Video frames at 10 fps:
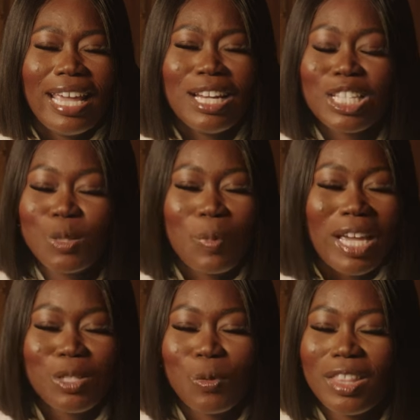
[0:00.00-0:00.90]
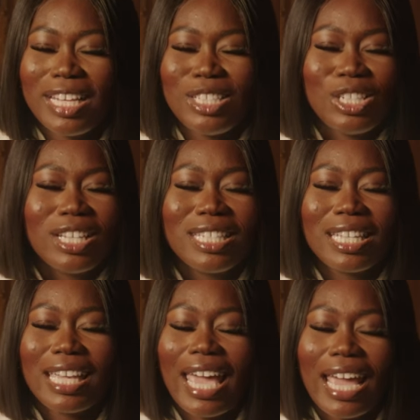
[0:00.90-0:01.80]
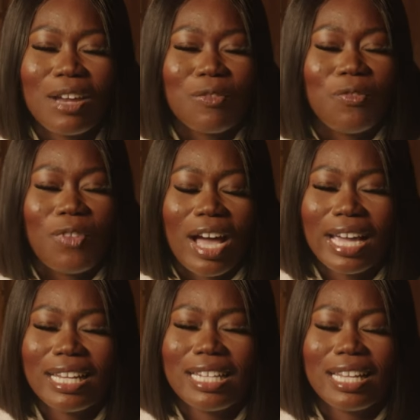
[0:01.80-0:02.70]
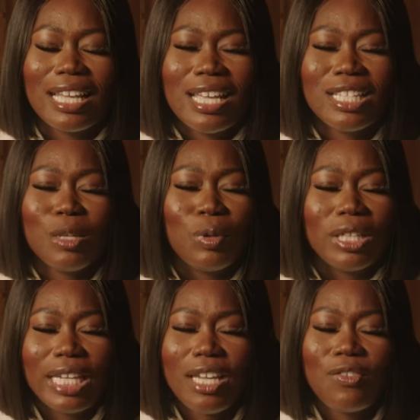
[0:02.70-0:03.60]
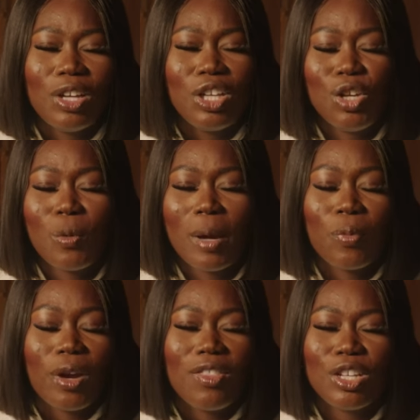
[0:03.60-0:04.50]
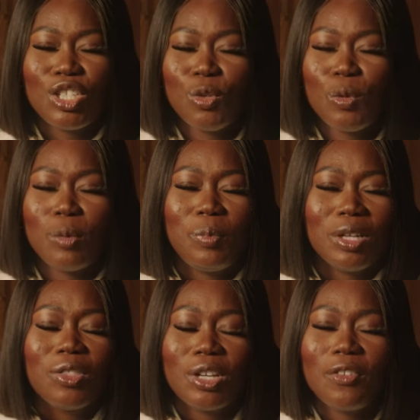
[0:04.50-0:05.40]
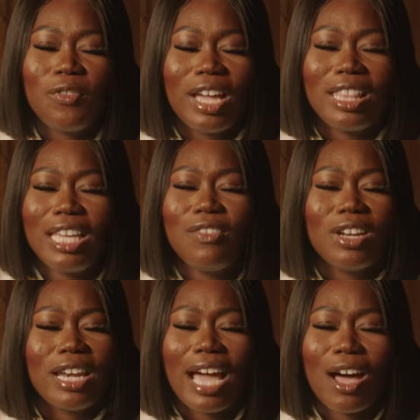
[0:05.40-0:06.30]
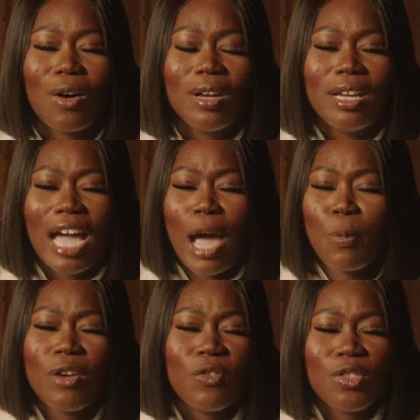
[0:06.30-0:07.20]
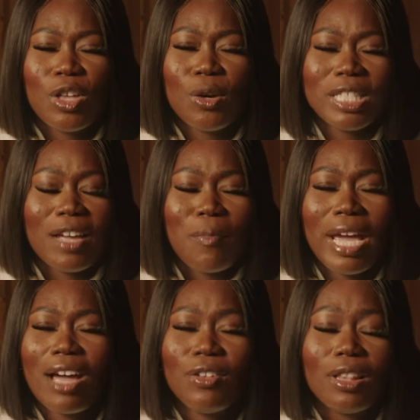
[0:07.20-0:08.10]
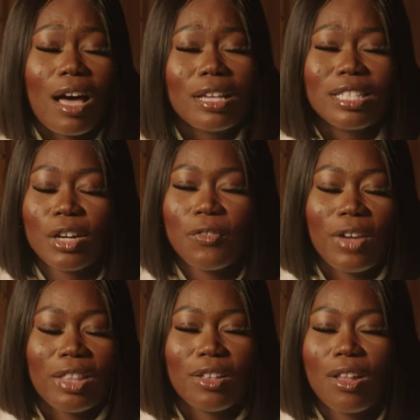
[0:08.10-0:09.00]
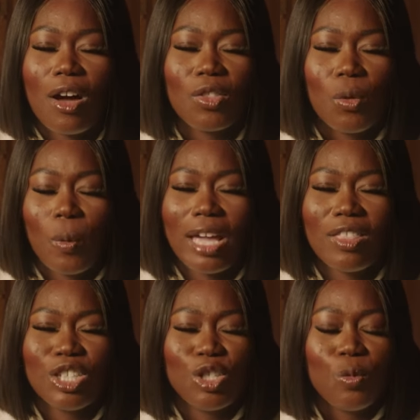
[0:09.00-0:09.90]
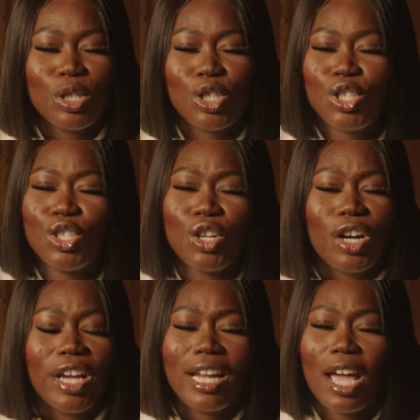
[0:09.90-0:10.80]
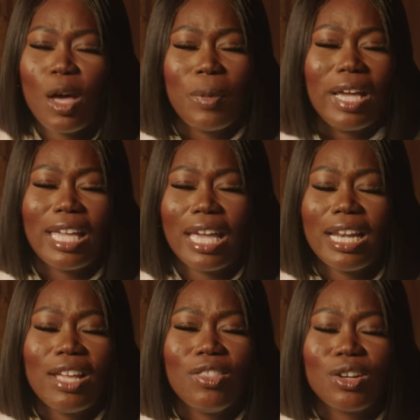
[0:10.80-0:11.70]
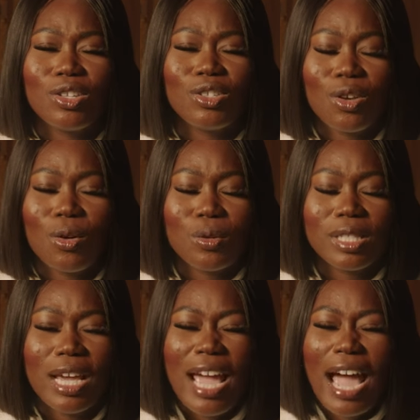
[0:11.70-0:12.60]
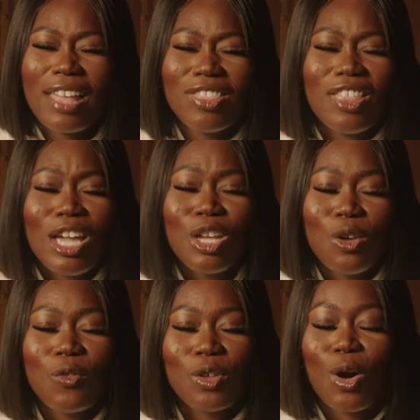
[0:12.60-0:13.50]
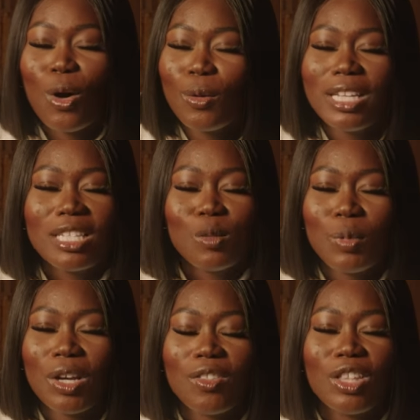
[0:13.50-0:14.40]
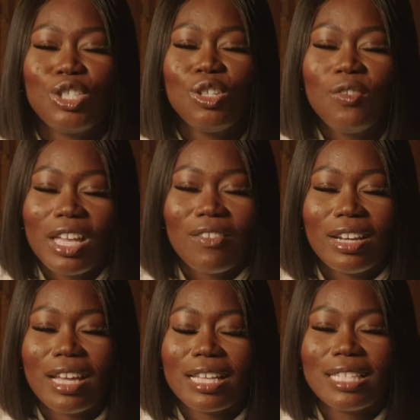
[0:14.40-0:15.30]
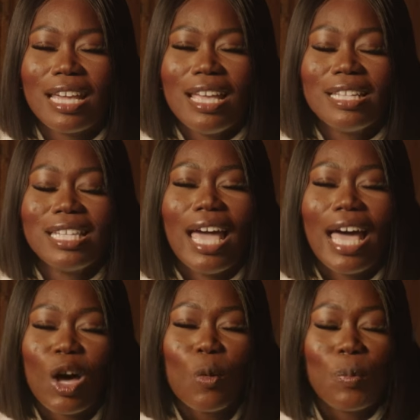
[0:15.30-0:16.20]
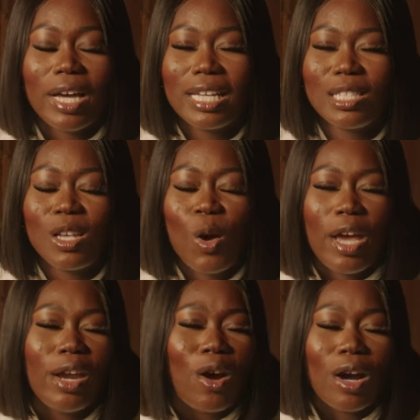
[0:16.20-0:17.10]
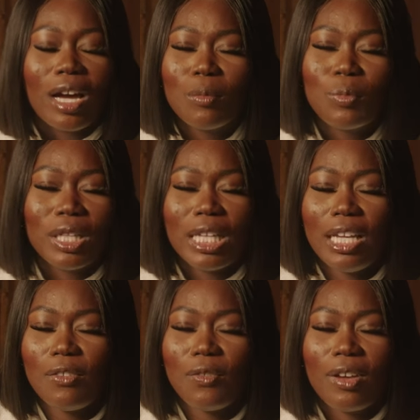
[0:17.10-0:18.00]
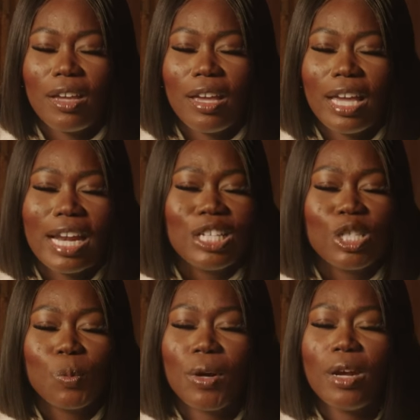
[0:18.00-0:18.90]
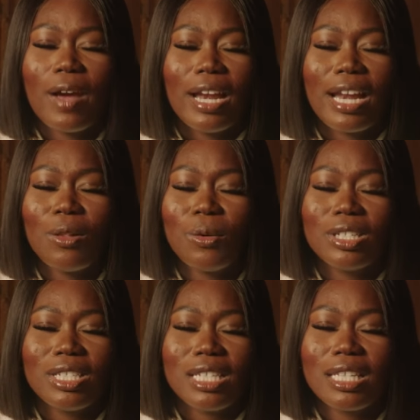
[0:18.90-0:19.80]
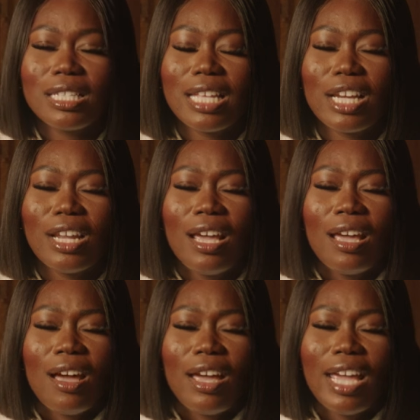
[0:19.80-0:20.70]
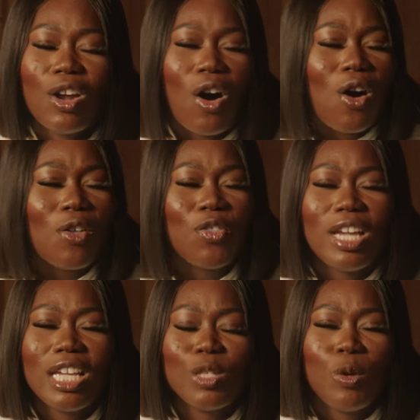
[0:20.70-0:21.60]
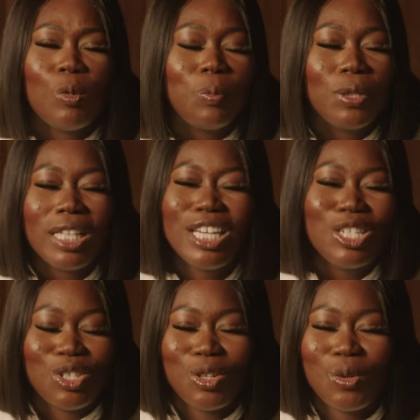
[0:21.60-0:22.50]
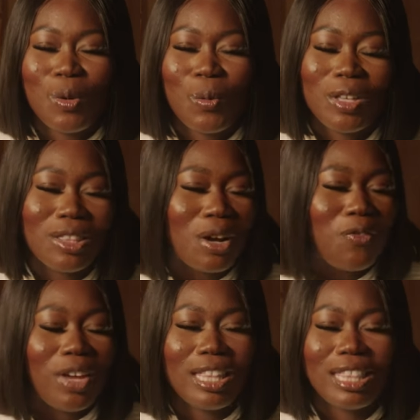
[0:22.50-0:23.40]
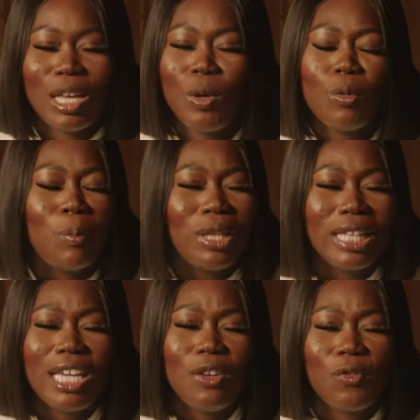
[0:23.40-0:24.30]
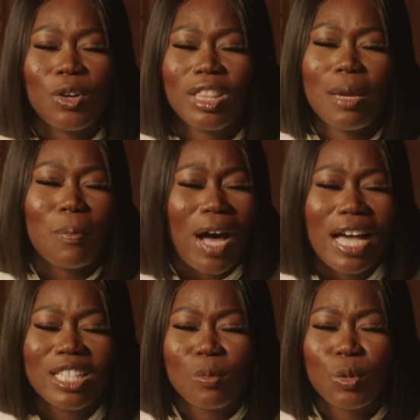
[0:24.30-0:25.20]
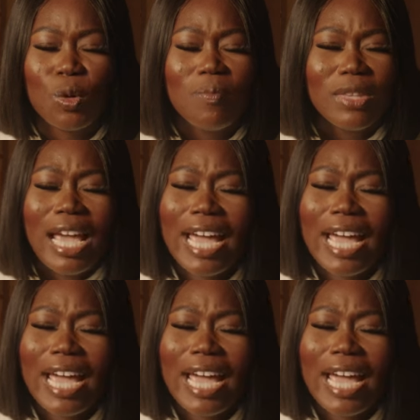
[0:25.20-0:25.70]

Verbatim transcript: in a space where they just can't find it to believe in you, I pray that you would build their faith even now. I pray for those that may have lost their faith along the way, that you would stir it up again in their souls. I thank you for the Holy Spirit that you've given us to help us in our unbelief. And I just pray right now, Lord Jesus, that in all things we would please you with our faith, that we would believe for the impossible